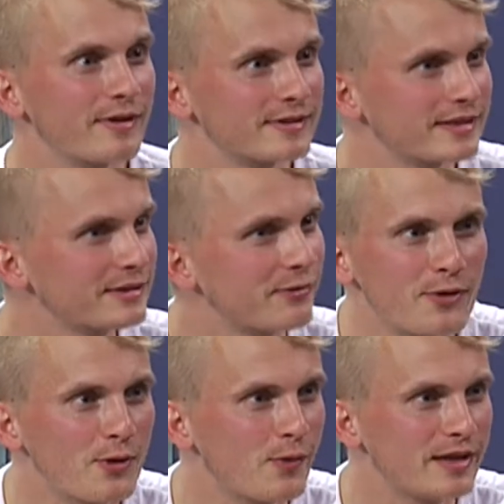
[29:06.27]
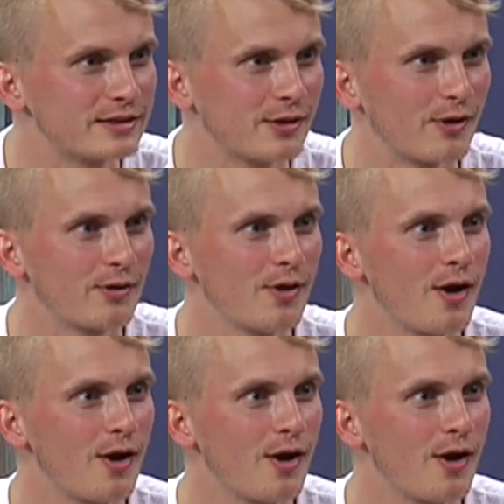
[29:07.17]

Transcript: just a few weeks ago,